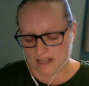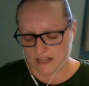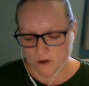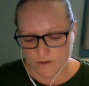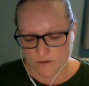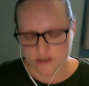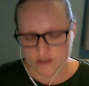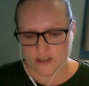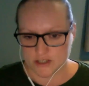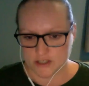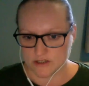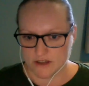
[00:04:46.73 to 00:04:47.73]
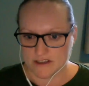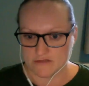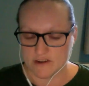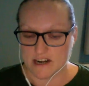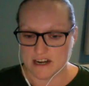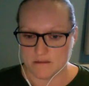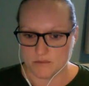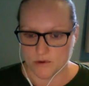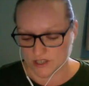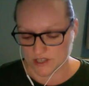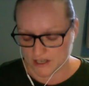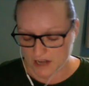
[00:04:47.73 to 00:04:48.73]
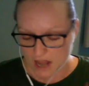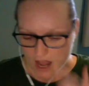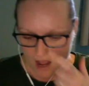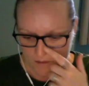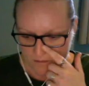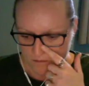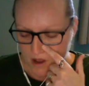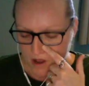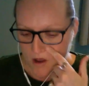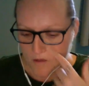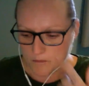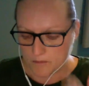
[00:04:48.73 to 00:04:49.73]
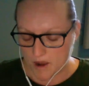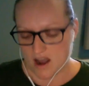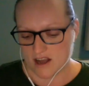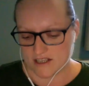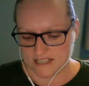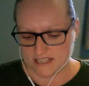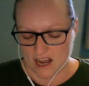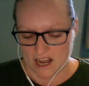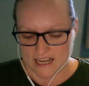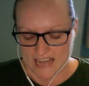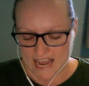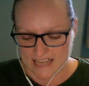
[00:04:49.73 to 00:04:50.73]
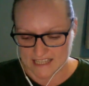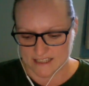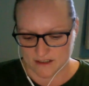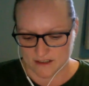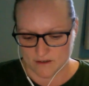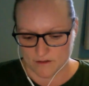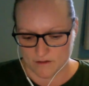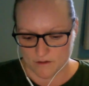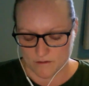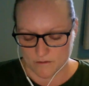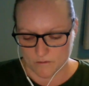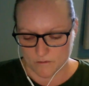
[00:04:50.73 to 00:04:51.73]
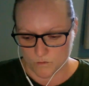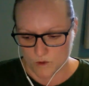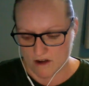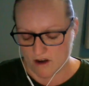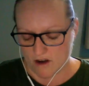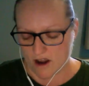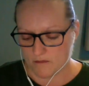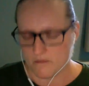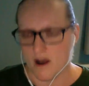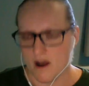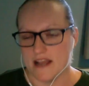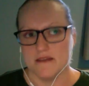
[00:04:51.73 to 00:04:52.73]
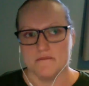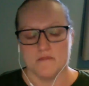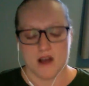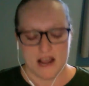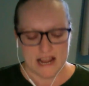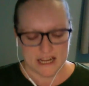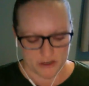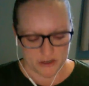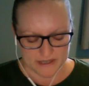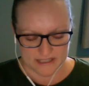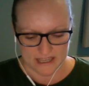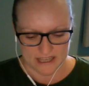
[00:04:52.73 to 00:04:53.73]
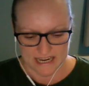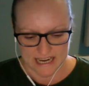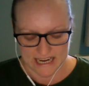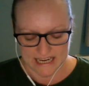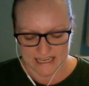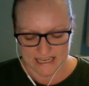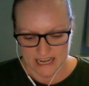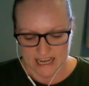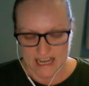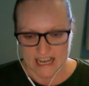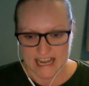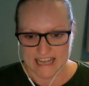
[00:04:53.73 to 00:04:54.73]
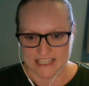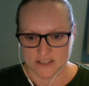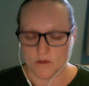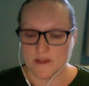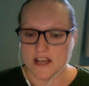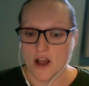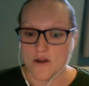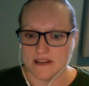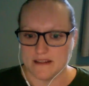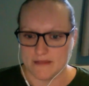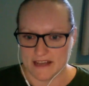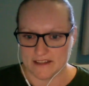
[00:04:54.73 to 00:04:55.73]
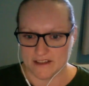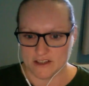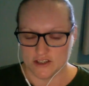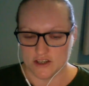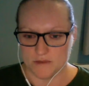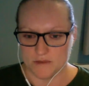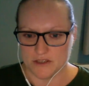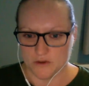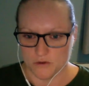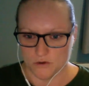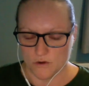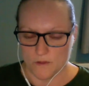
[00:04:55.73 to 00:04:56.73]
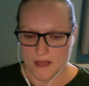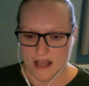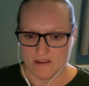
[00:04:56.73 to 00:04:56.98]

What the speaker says: So a lot of the traditional stuff is really important, but I guess where my issue is that it's not the only thing that should be taught.